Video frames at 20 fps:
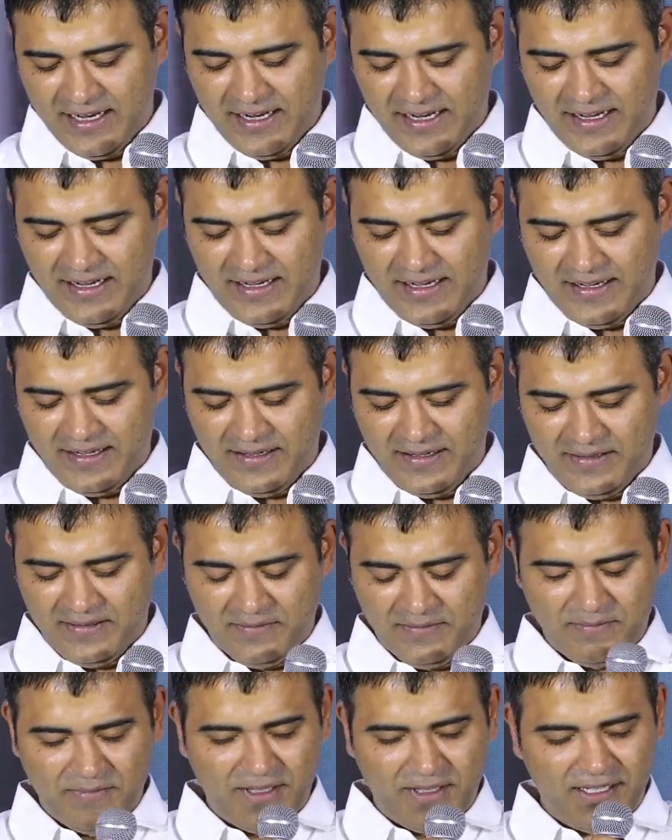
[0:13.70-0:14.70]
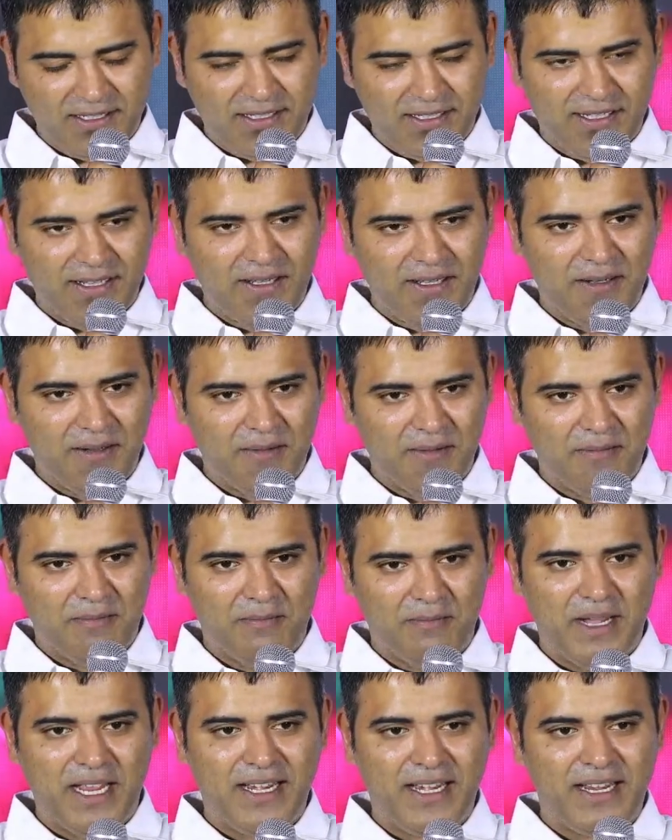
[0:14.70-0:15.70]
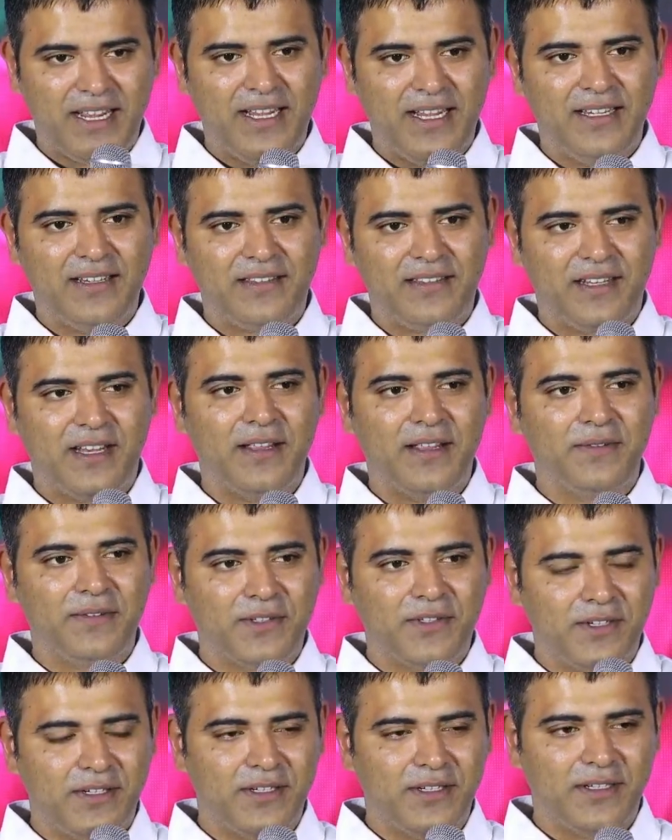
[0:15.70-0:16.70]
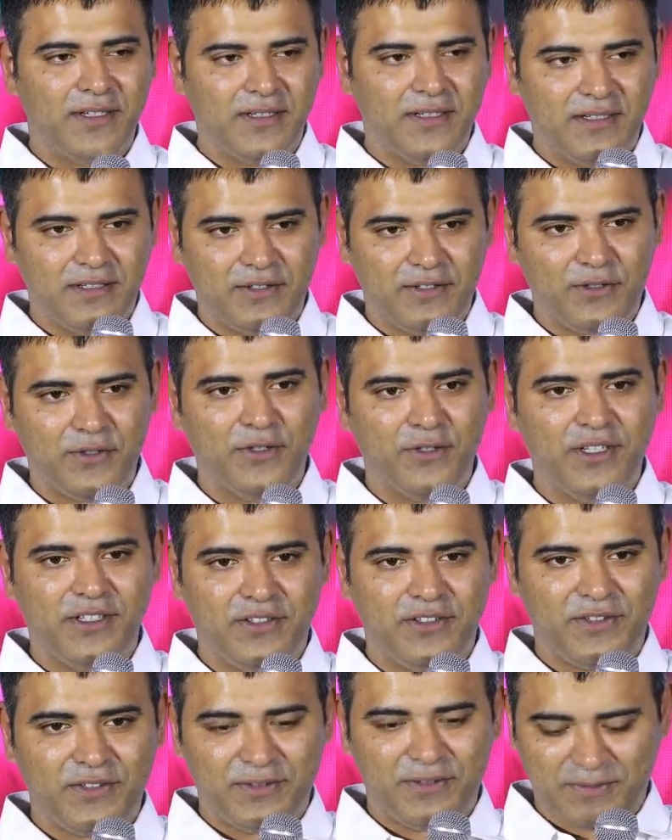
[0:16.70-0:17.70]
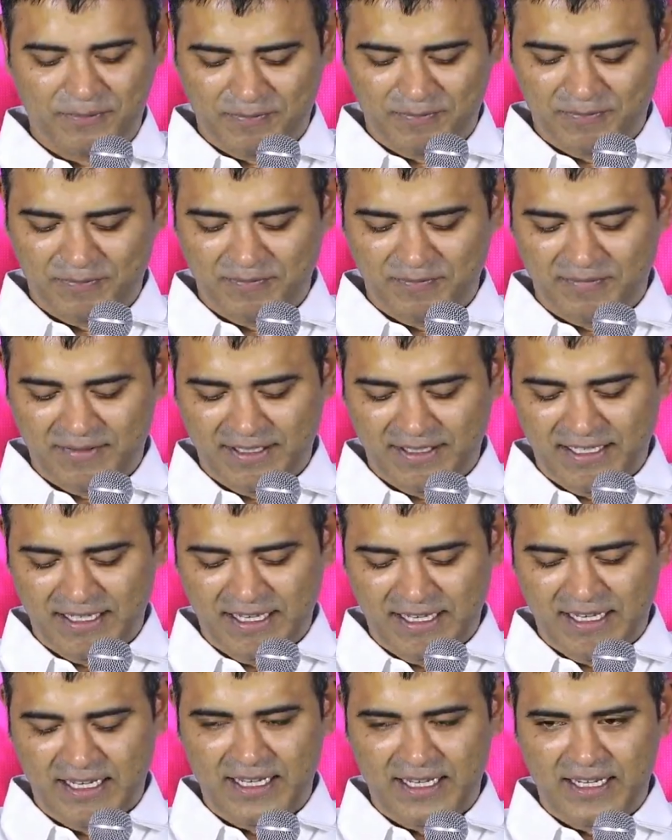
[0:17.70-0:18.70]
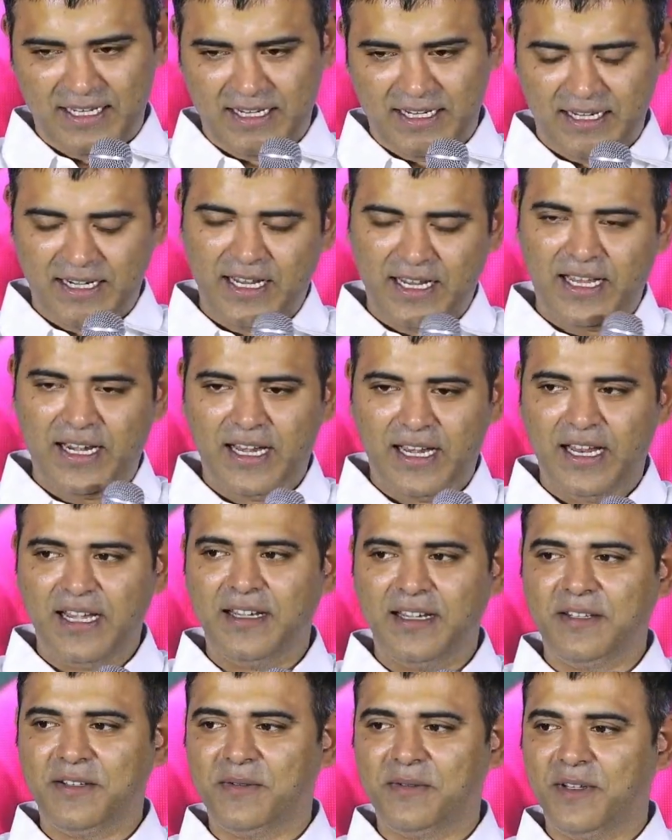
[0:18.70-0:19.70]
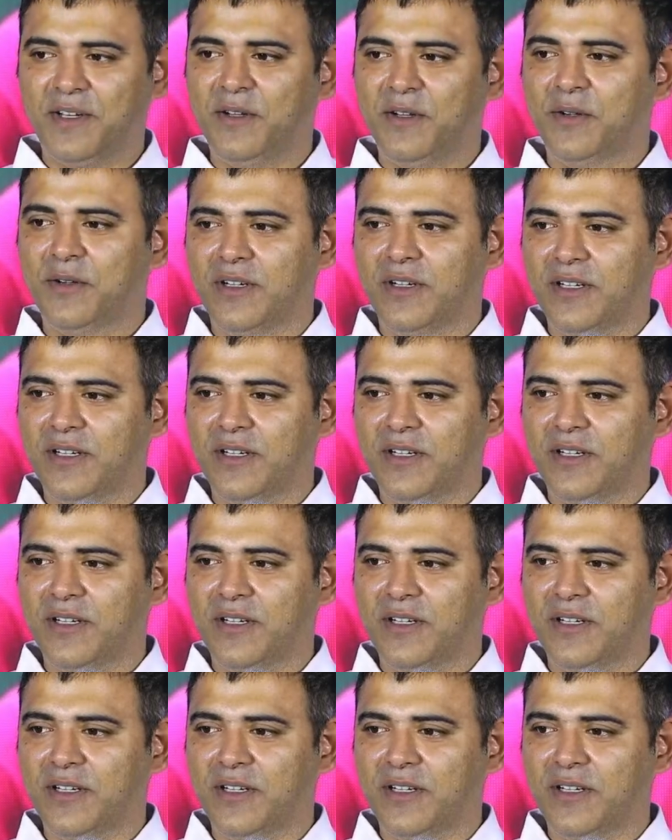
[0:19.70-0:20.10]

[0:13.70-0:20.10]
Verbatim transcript: Uh, they say mankind thrives on stories. And our land is very old,